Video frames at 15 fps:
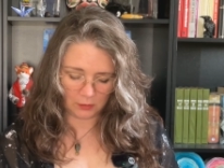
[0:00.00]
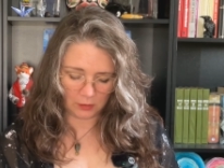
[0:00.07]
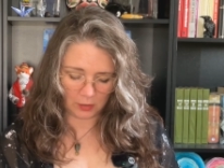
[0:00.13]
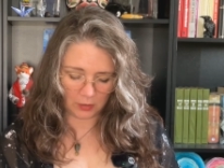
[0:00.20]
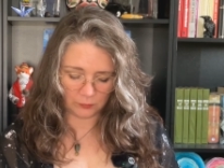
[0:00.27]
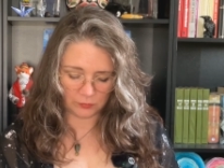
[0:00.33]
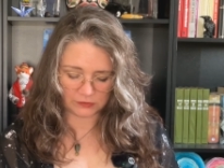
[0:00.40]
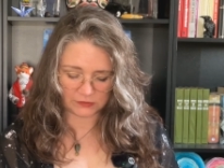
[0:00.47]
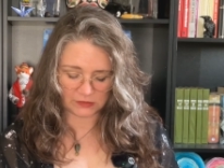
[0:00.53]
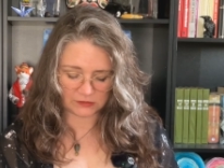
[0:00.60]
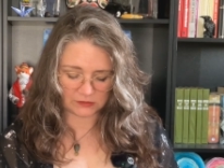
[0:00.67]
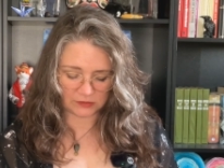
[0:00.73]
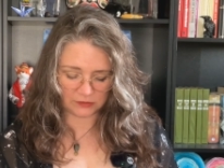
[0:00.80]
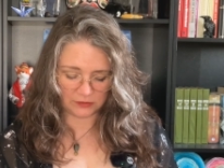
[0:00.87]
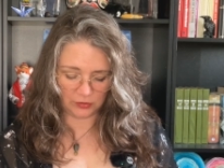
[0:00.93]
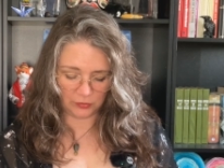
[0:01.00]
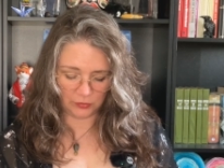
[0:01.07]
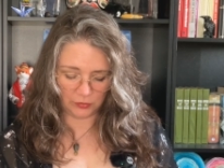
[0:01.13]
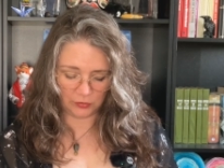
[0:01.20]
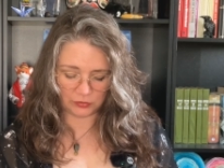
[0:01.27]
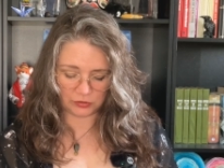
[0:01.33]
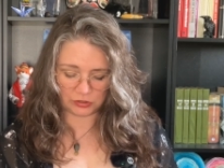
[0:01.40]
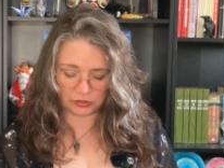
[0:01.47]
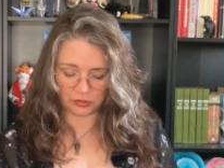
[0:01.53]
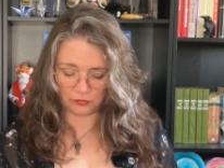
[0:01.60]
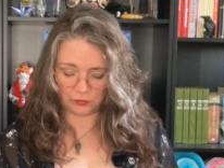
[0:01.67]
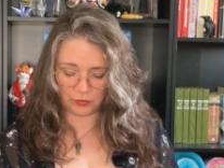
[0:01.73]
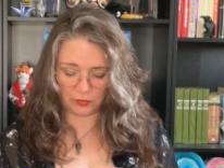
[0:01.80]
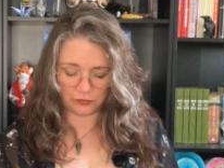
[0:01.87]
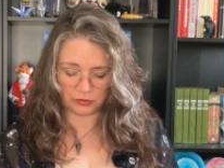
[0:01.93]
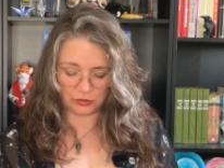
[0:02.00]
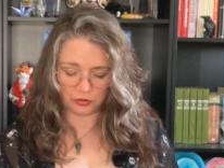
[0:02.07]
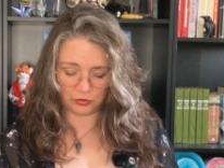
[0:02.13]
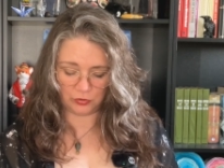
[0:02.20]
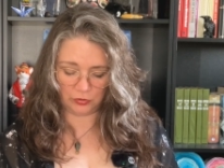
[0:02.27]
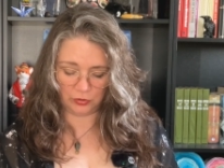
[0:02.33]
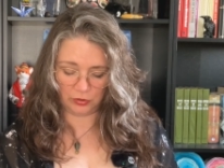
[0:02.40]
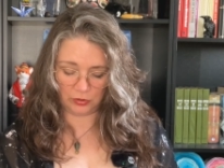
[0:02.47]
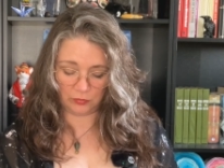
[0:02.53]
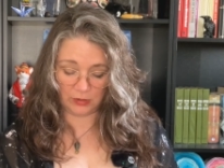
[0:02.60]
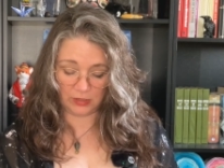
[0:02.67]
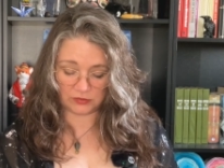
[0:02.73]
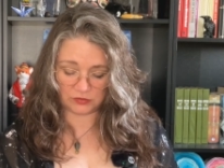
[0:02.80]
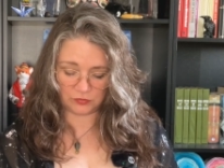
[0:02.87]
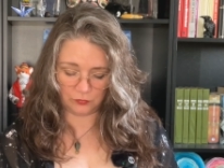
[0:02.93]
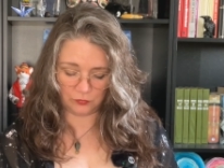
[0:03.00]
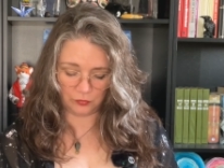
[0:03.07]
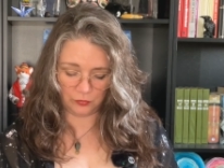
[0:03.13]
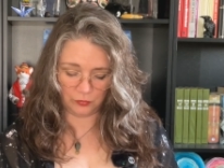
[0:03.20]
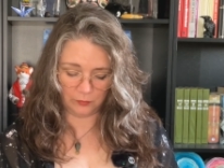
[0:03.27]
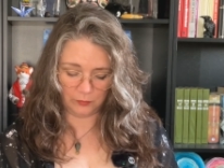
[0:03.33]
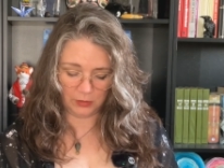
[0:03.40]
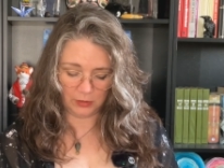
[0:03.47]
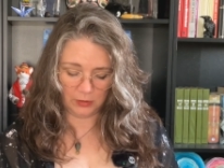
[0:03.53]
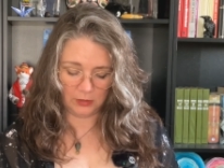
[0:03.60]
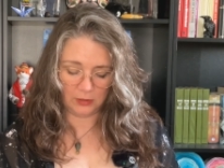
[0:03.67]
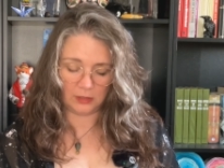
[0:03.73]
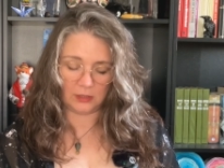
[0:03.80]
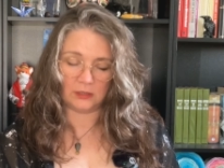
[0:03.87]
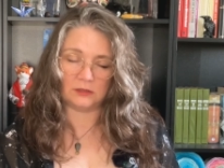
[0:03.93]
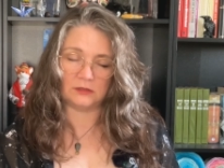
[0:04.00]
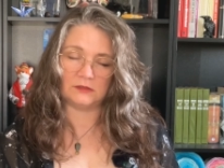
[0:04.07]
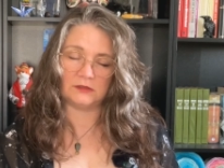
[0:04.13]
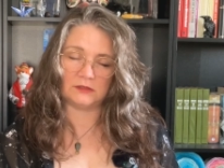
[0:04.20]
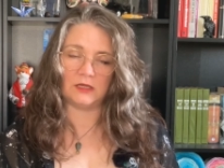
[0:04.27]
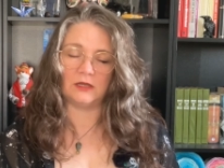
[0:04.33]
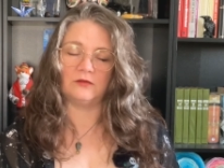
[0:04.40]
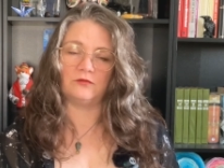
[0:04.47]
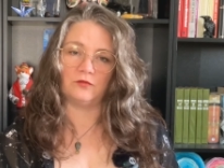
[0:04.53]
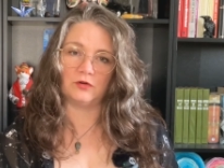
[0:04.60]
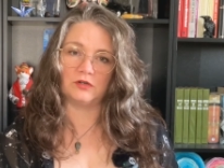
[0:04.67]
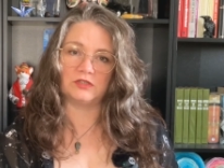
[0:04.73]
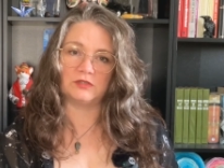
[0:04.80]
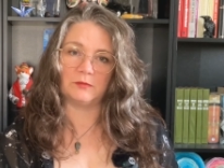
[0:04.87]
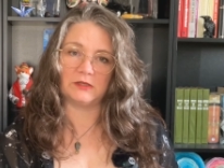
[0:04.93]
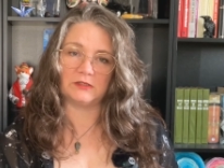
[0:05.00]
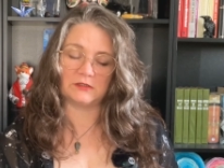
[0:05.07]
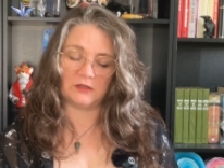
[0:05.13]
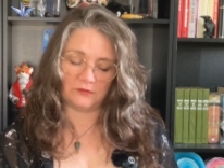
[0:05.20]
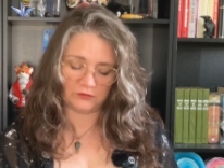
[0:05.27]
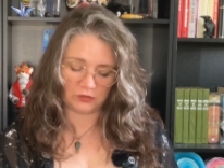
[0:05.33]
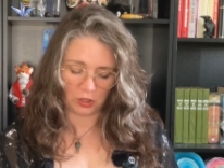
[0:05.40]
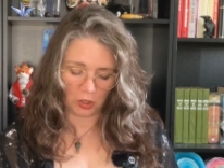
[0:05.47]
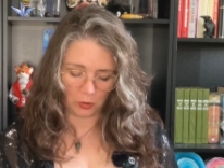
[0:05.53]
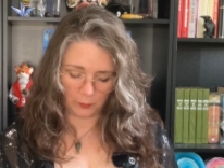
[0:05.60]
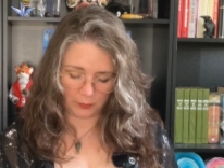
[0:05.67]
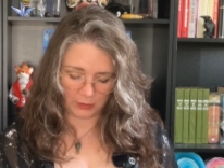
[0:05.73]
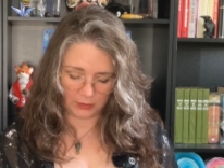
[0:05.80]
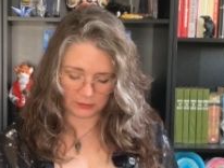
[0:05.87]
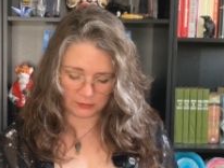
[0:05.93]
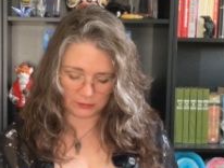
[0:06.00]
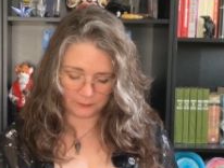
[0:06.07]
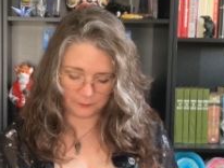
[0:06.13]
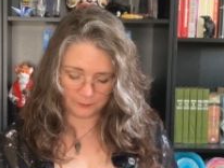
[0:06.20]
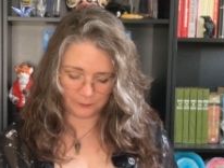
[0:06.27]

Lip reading: I resisted the urge to throw the journal across the room and instead forced myself to open it.